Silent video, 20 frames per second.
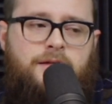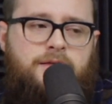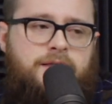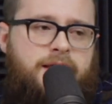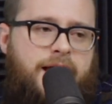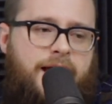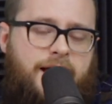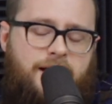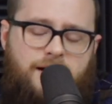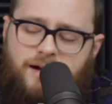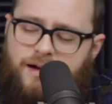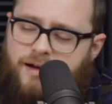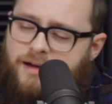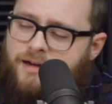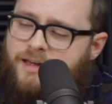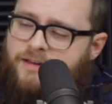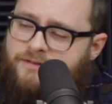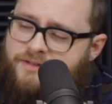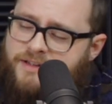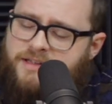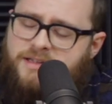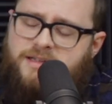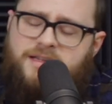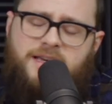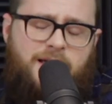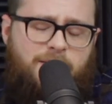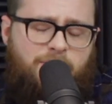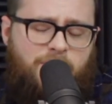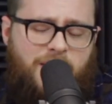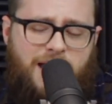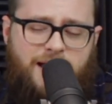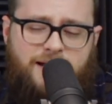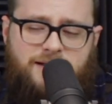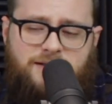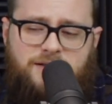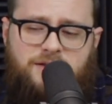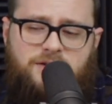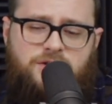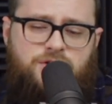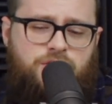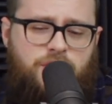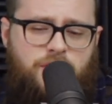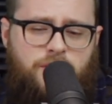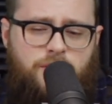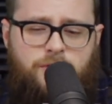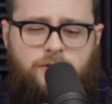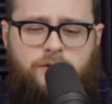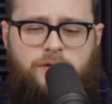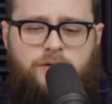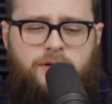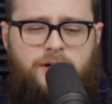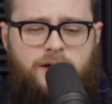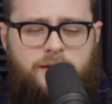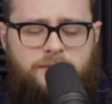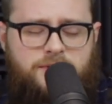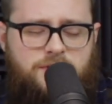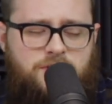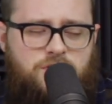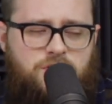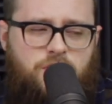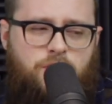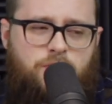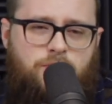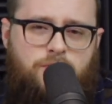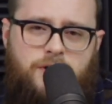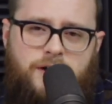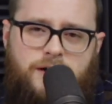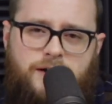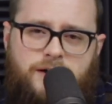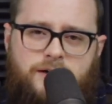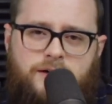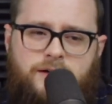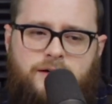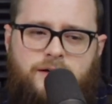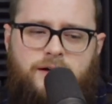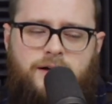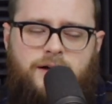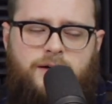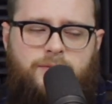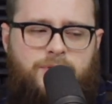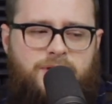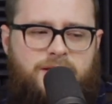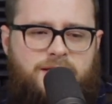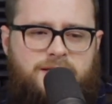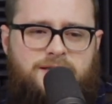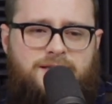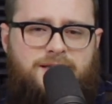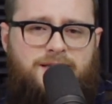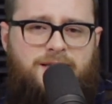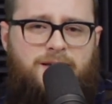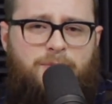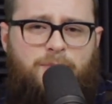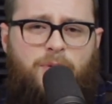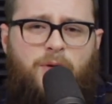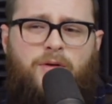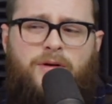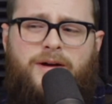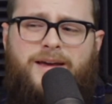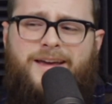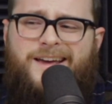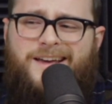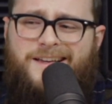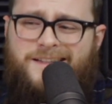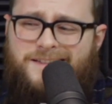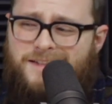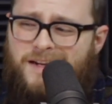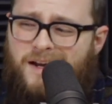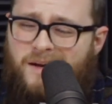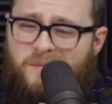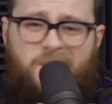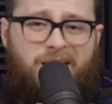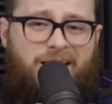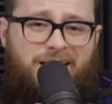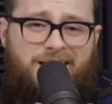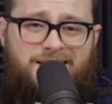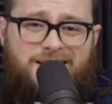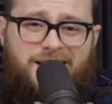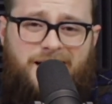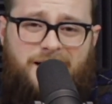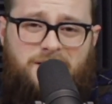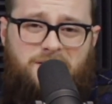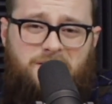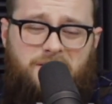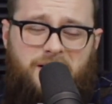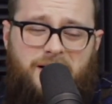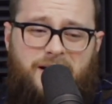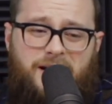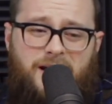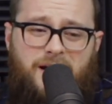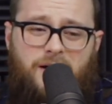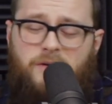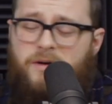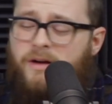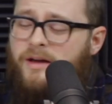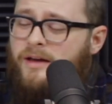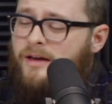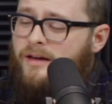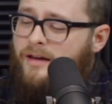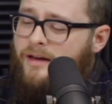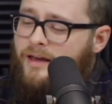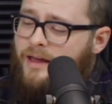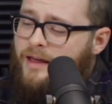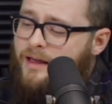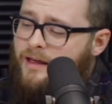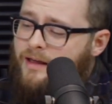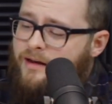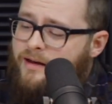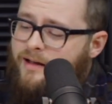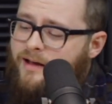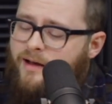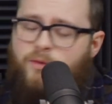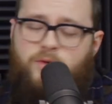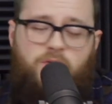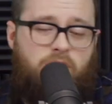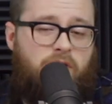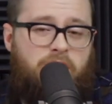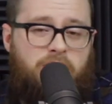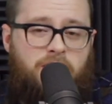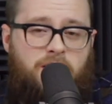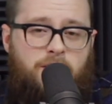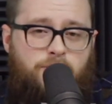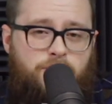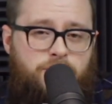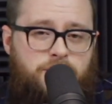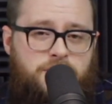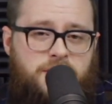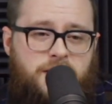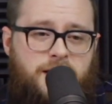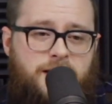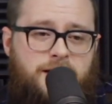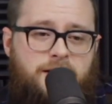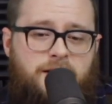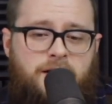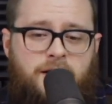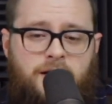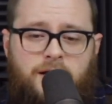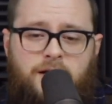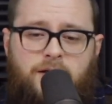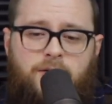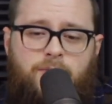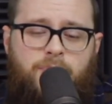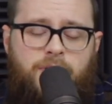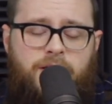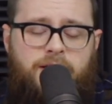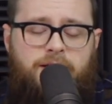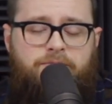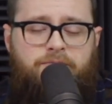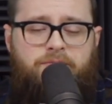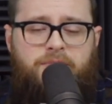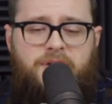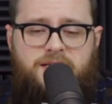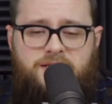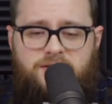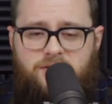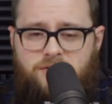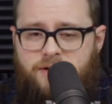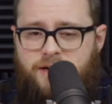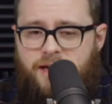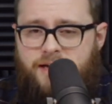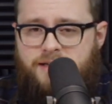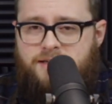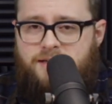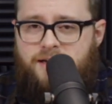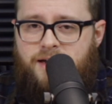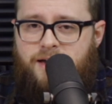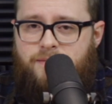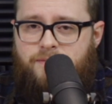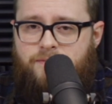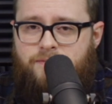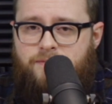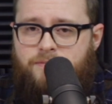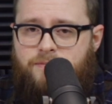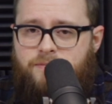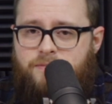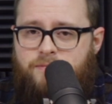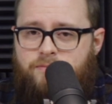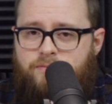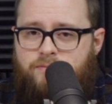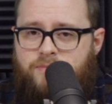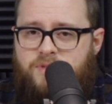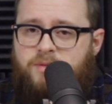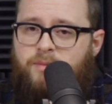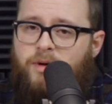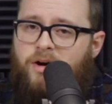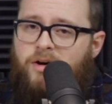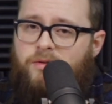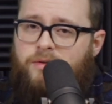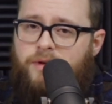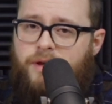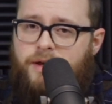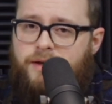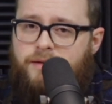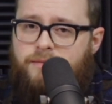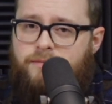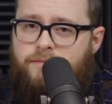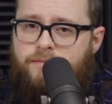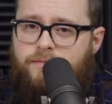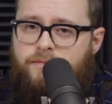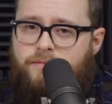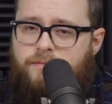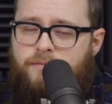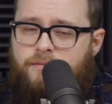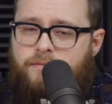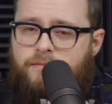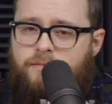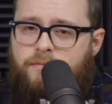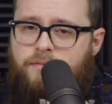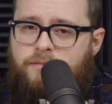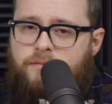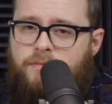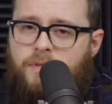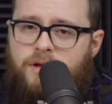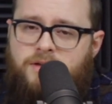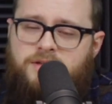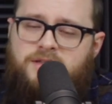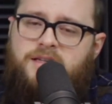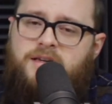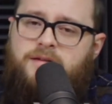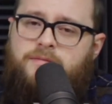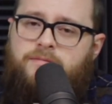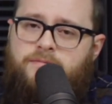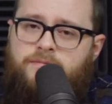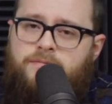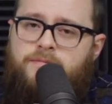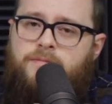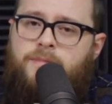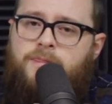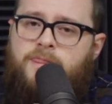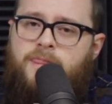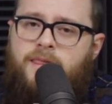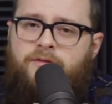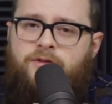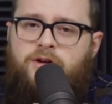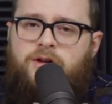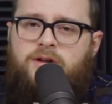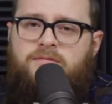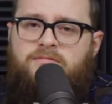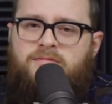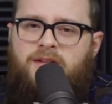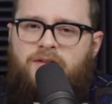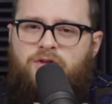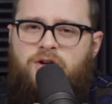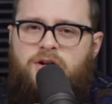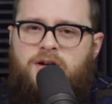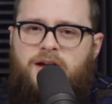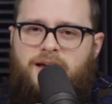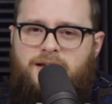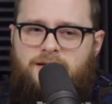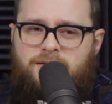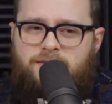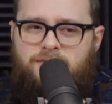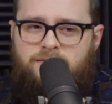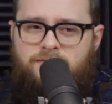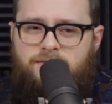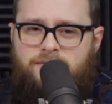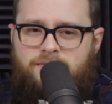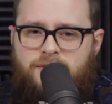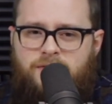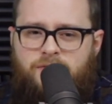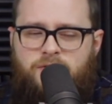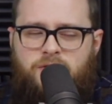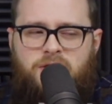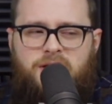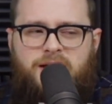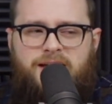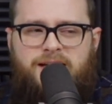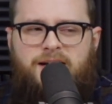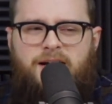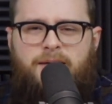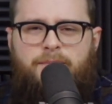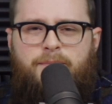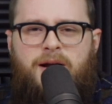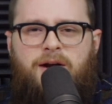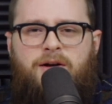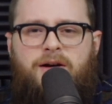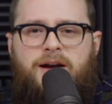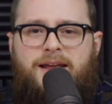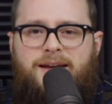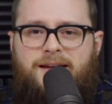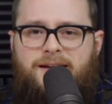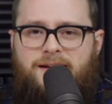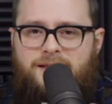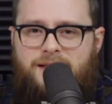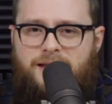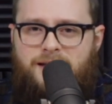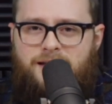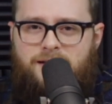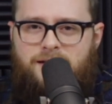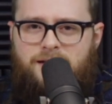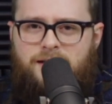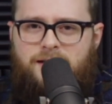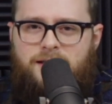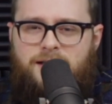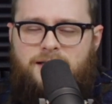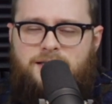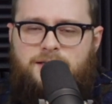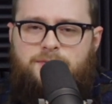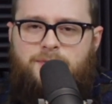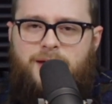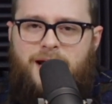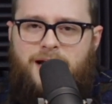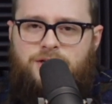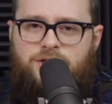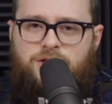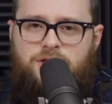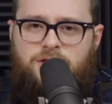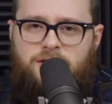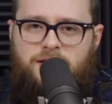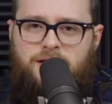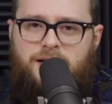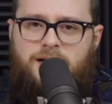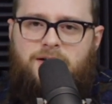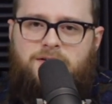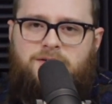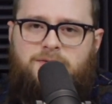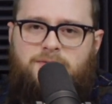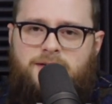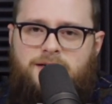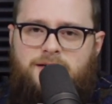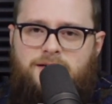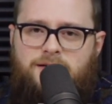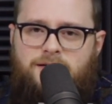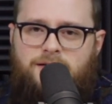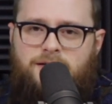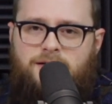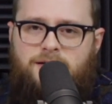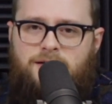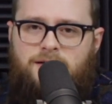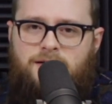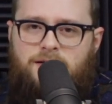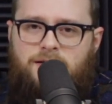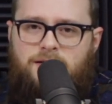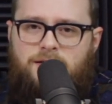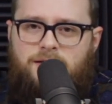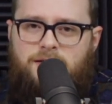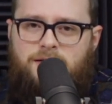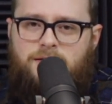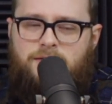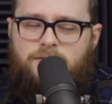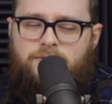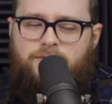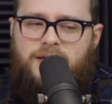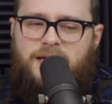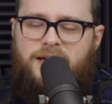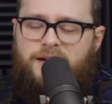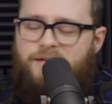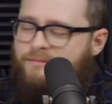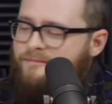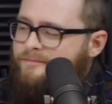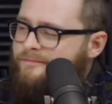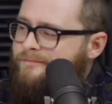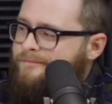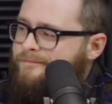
that uh, gives us a kickback to the show, helps the show run, um, because your boy is not monetized right now, and I would greatly appreciate it. But until next time, tomorrow night, I'll see you. Have a good have a good night. Have a good night. Uh, marinating on that that smash announcement, man.